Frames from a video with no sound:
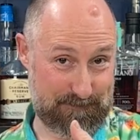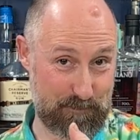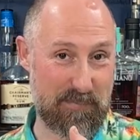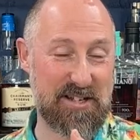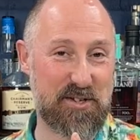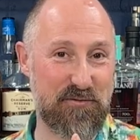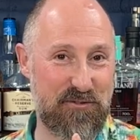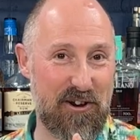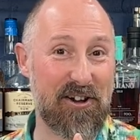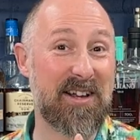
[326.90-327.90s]
Maison
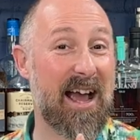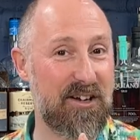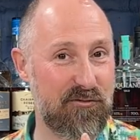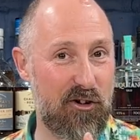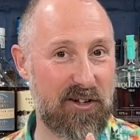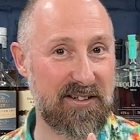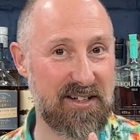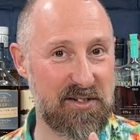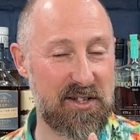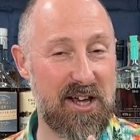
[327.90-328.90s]
Franc Cane Rock in
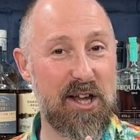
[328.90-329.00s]
this.